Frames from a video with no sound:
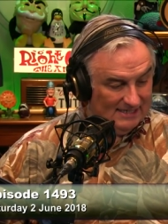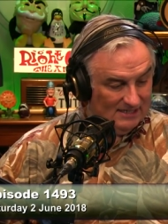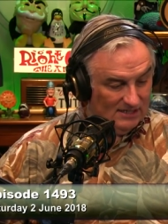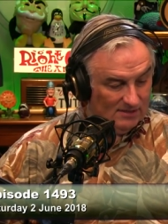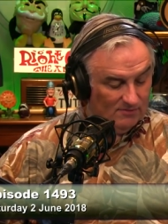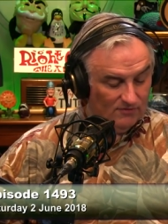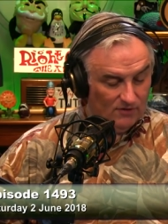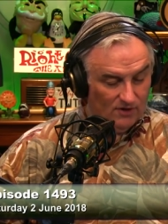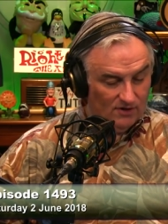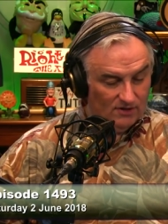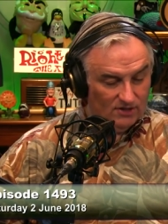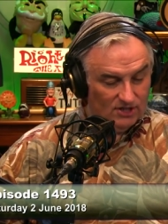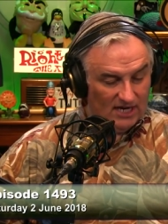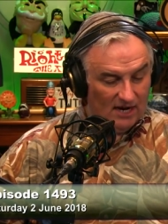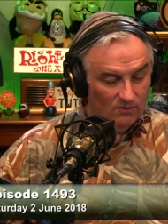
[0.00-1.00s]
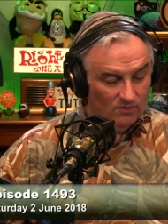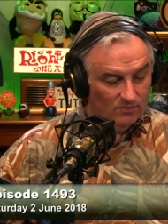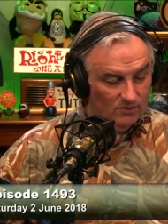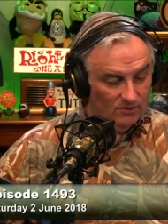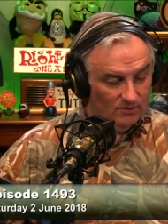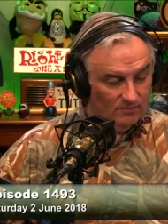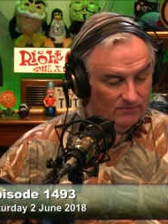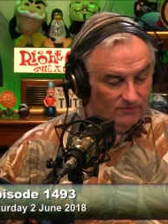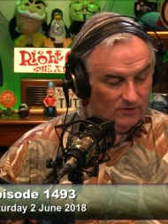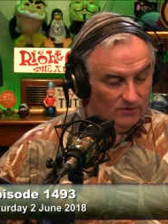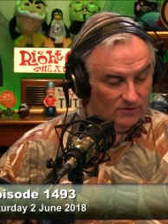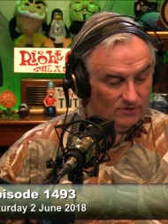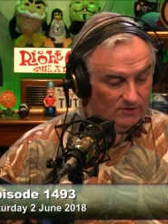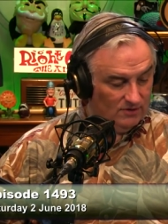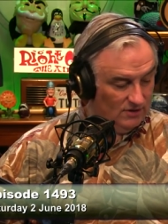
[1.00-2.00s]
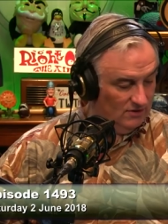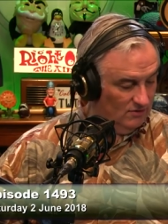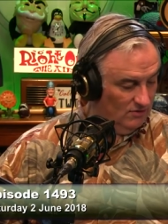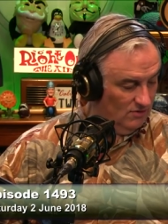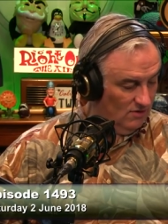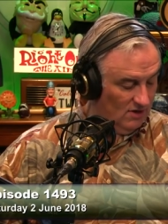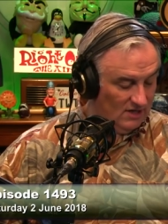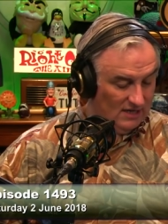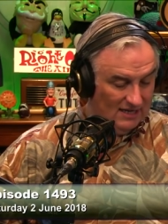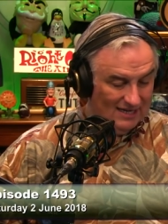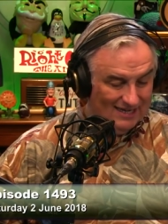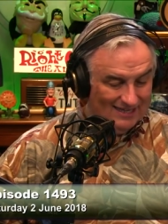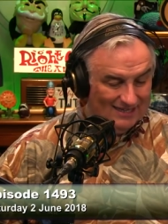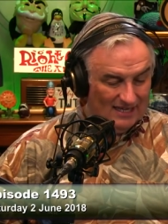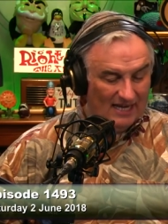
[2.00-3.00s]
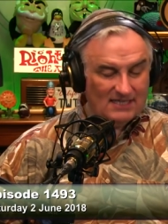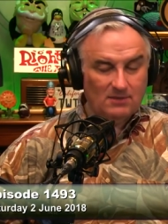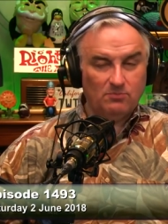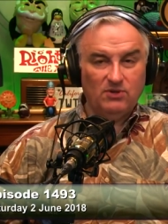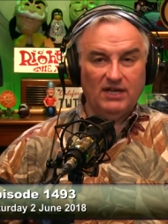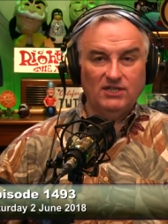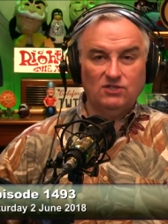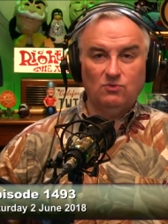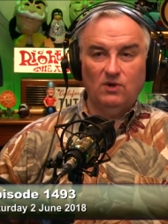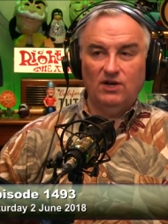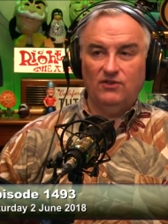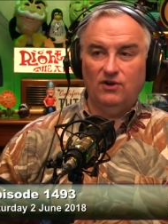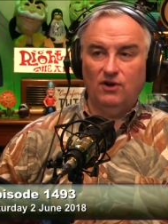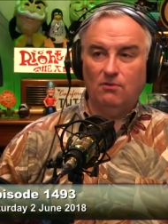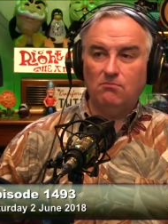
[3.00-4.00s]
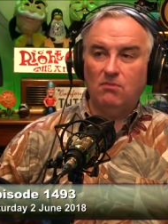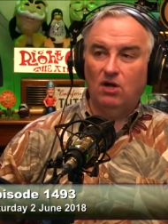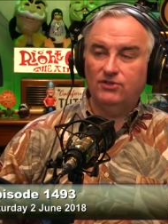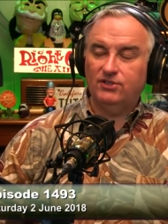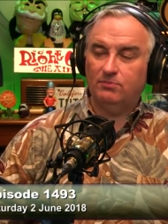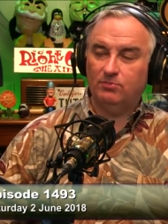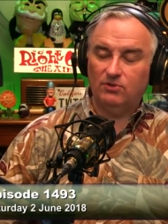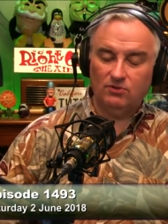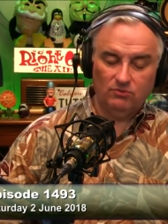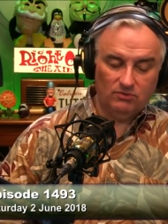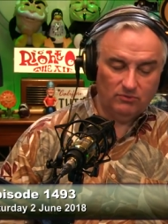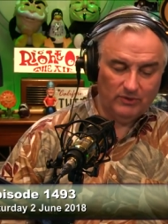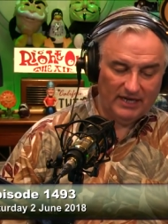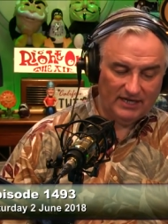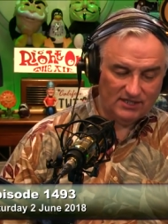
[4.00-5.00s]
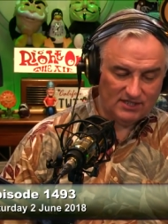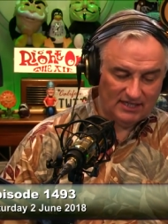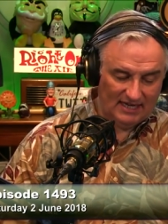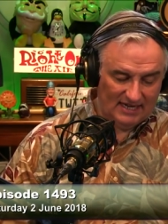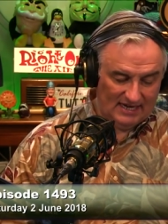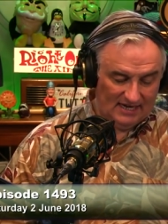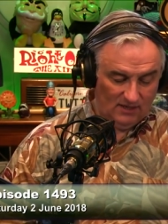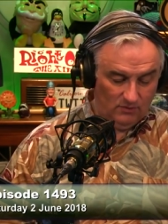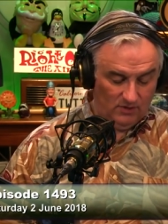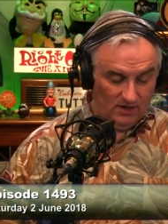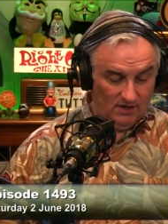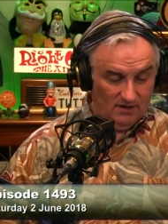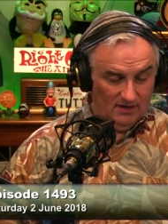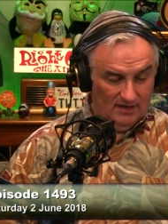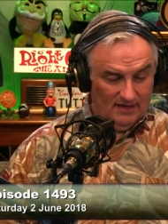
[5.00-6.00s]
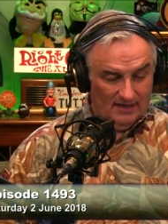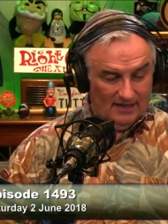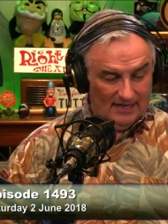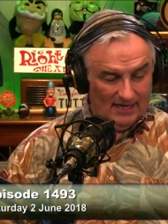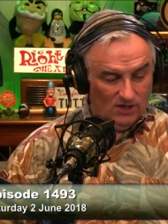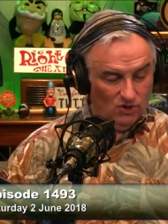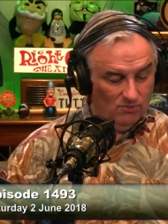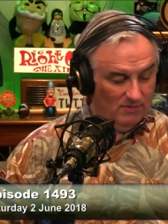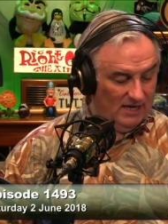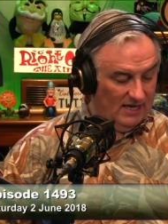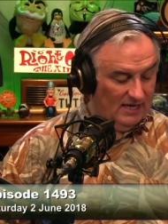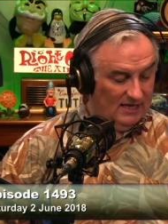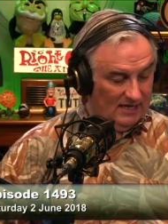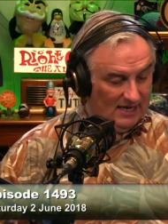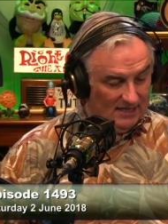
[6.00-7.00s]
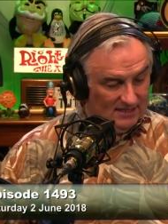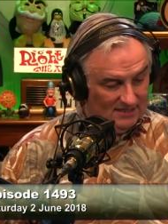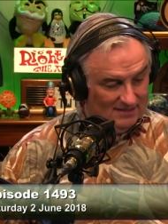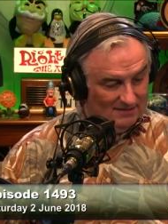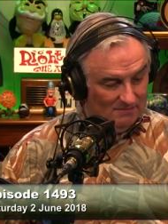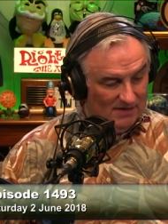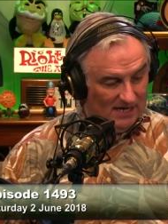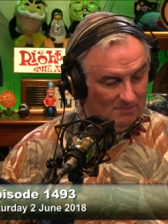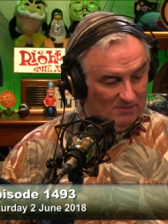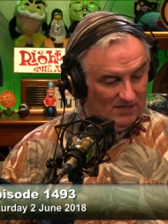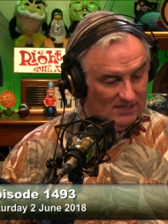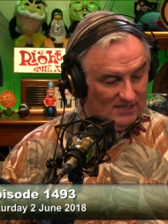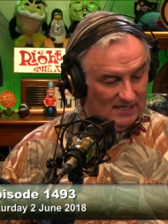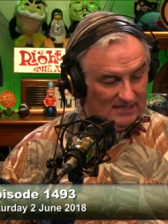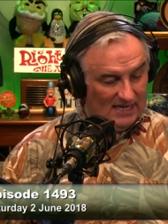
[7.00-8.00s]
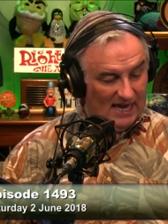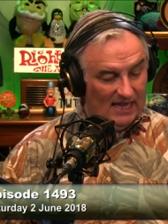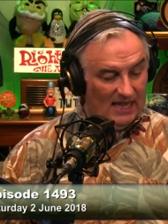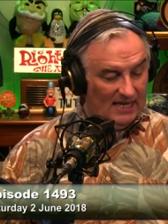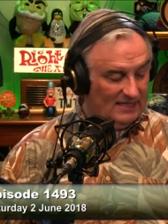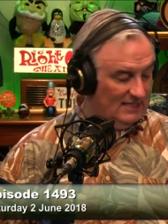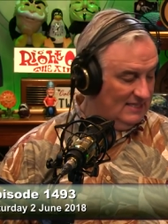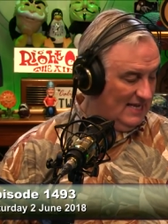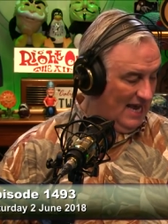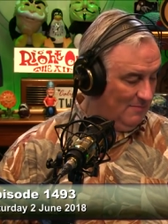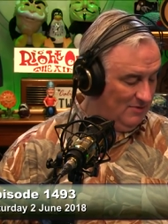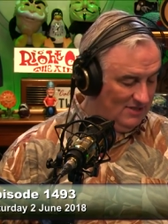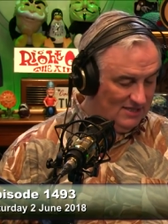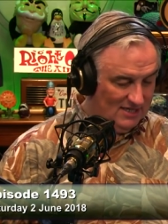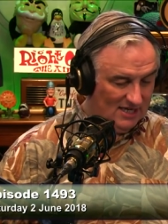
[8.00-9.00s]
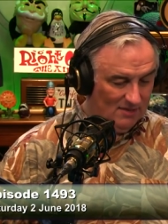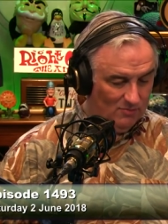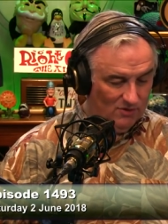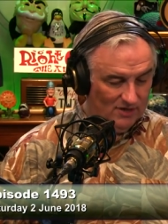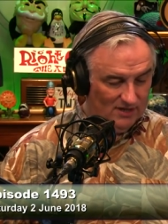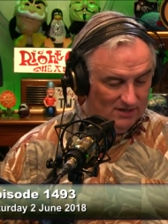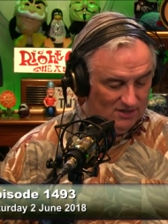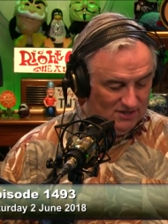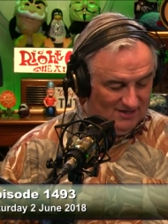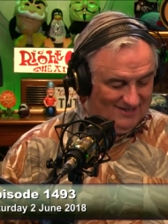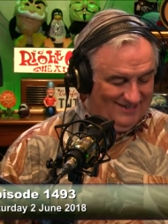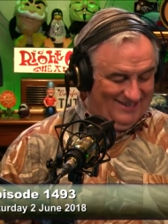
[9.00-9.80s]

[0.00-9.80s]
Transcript: Some of our chat roomer folks are in New York. That's a place where there are multiple ways to get anywhere. And you may, as Mike B says, I like the Tappan Zee Bridge.